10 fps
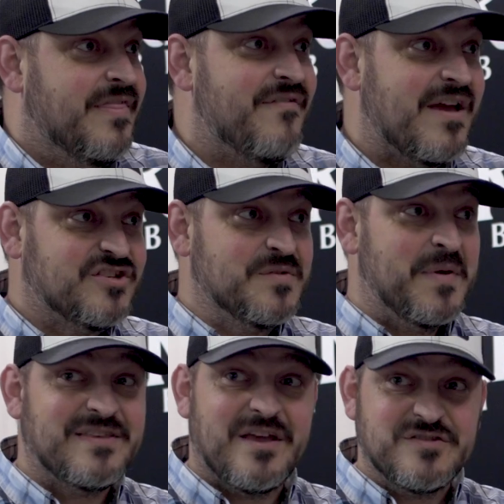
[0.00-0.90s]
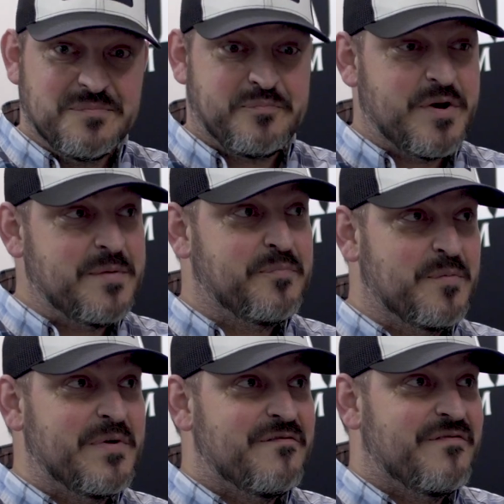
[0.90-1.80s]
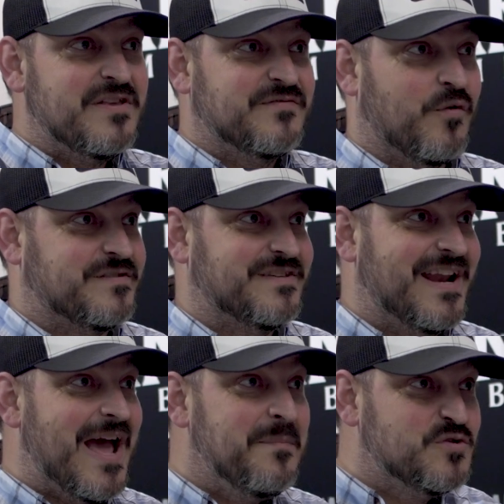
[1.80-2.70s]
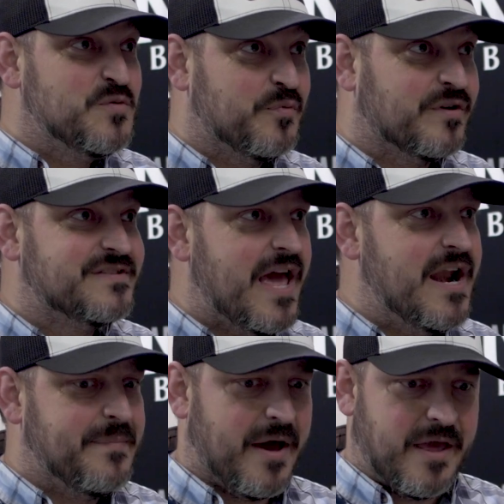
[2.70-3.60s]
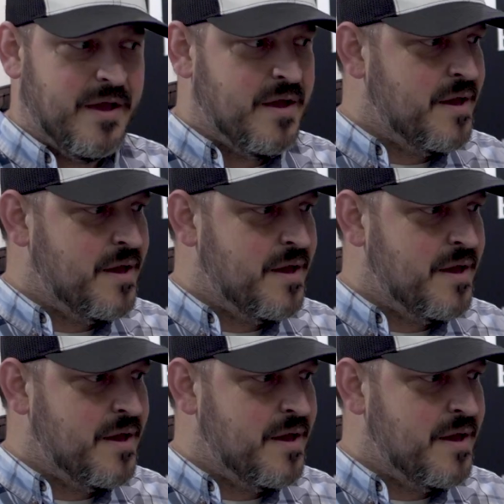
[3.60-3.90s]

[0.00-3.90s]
They've actually picked out some pretty premier events for us, and I'm super excited about it.